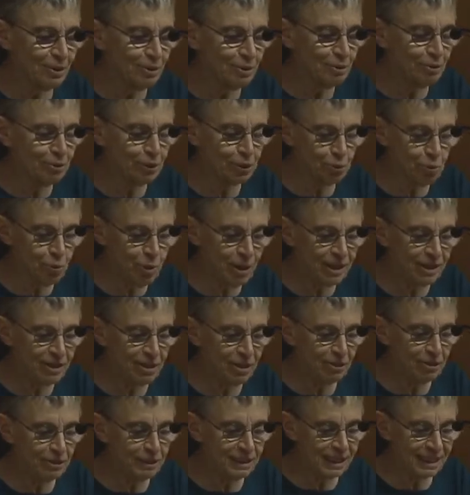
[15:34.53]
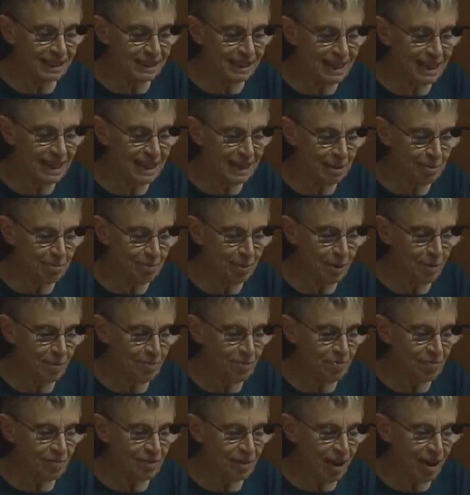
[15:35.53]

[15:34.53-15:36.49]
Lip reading: whose windows gleam